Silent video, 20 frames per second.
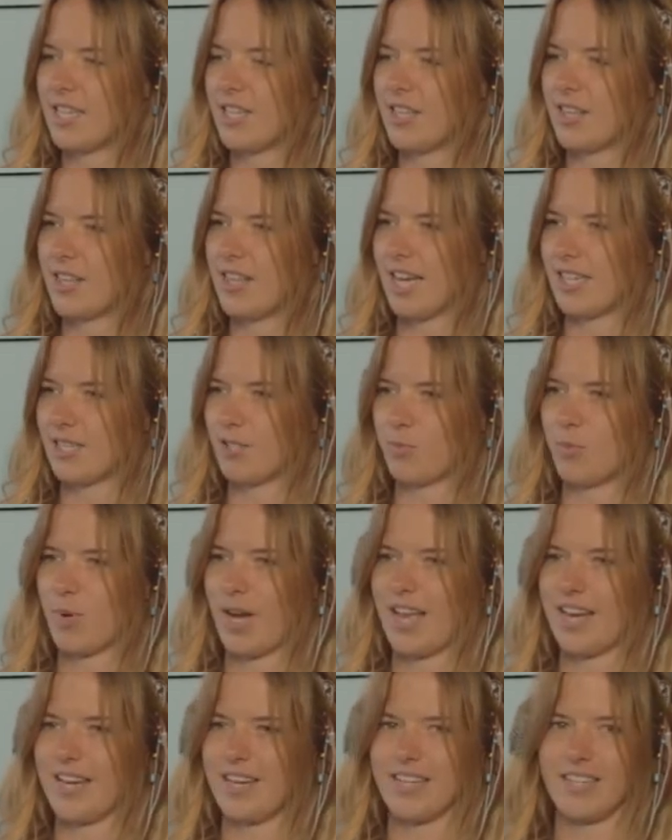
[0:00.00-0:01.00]
that's
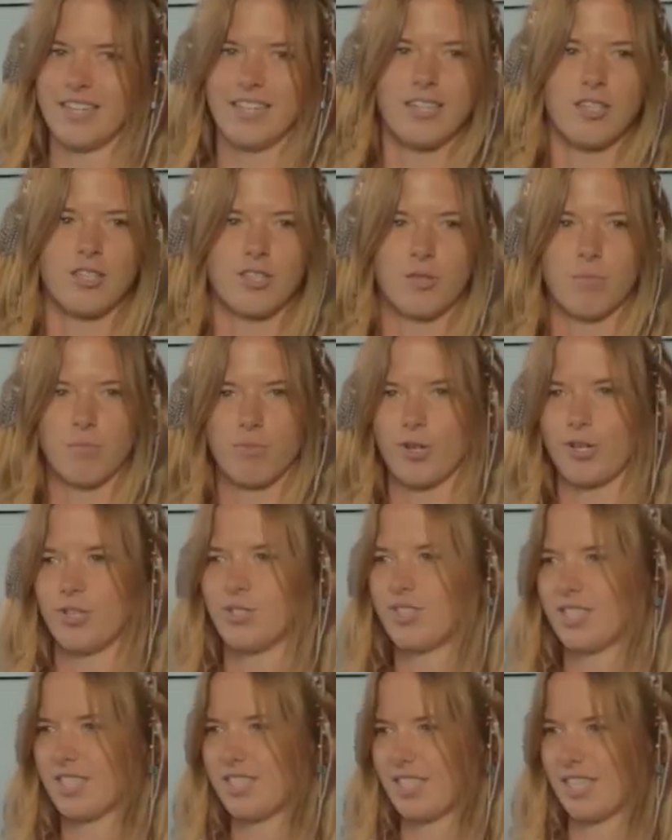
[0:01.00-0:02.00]
when some
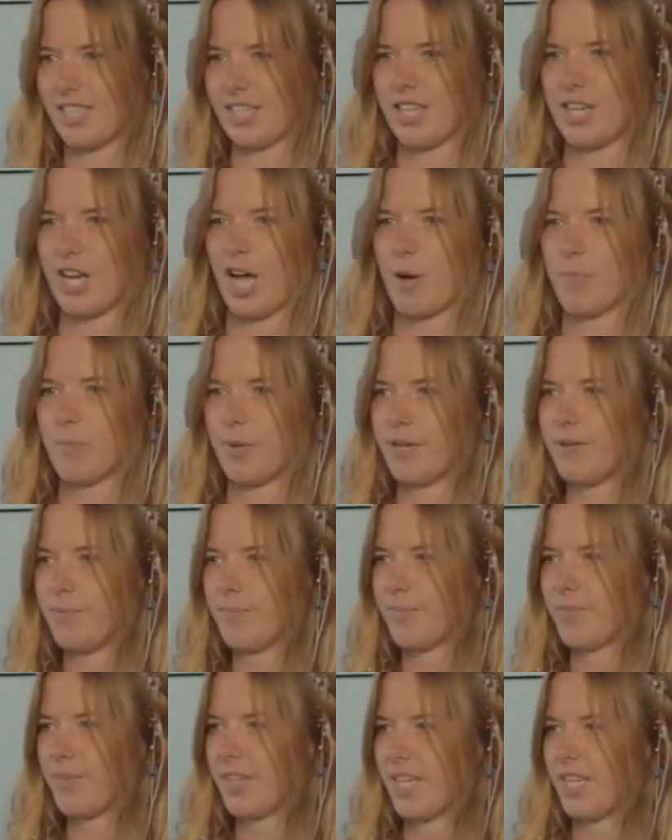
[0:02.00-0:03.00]
processing can happen.
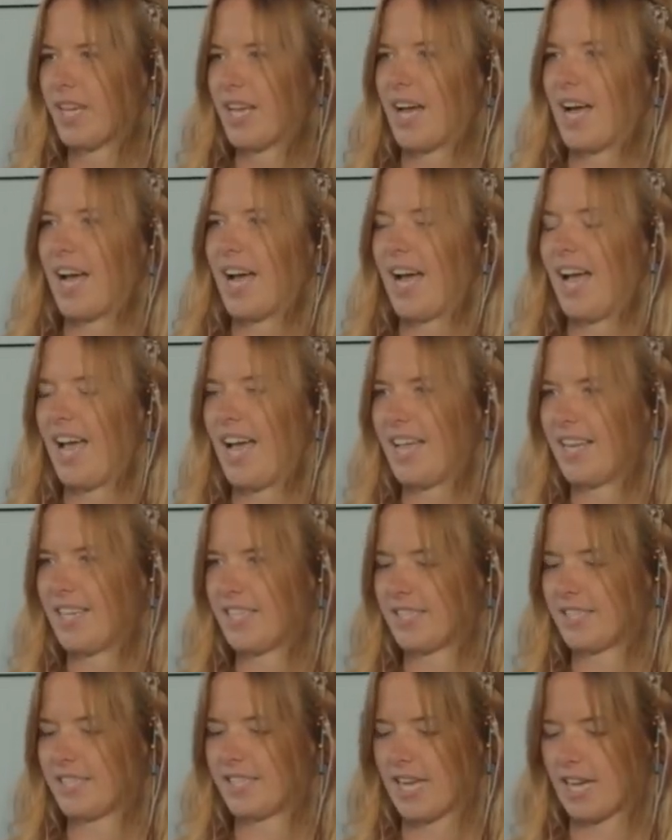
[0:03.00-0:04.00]

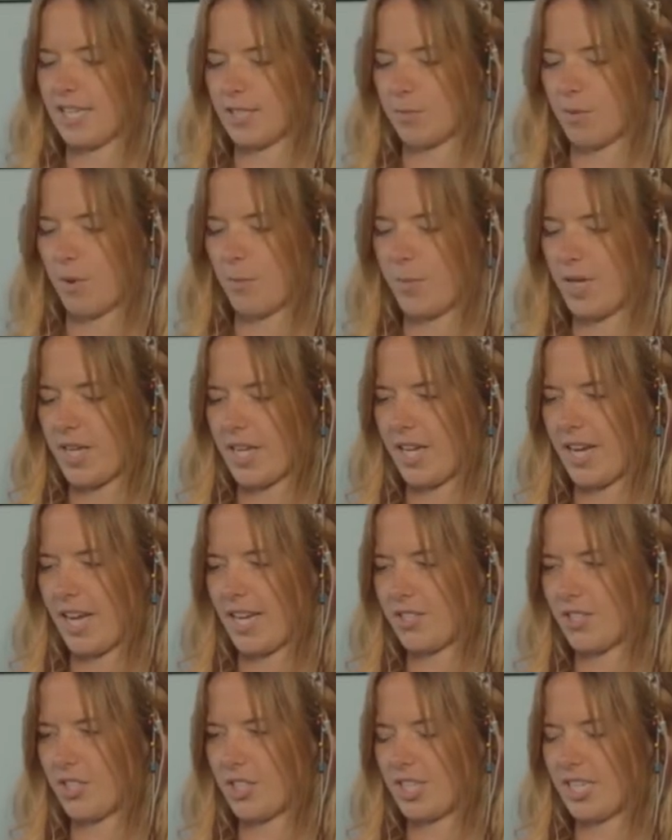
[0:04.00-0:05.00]
And that's when we can
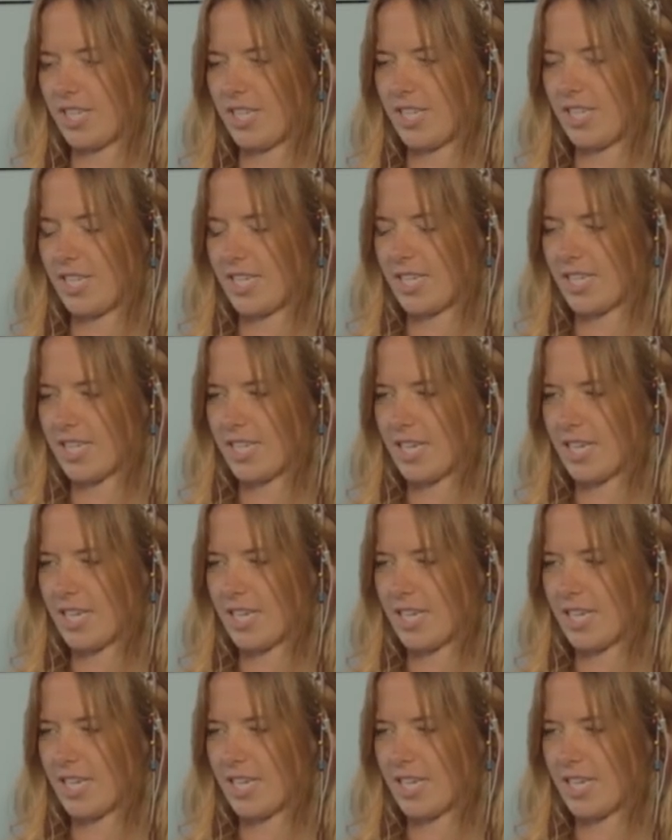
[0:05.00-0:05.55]
actually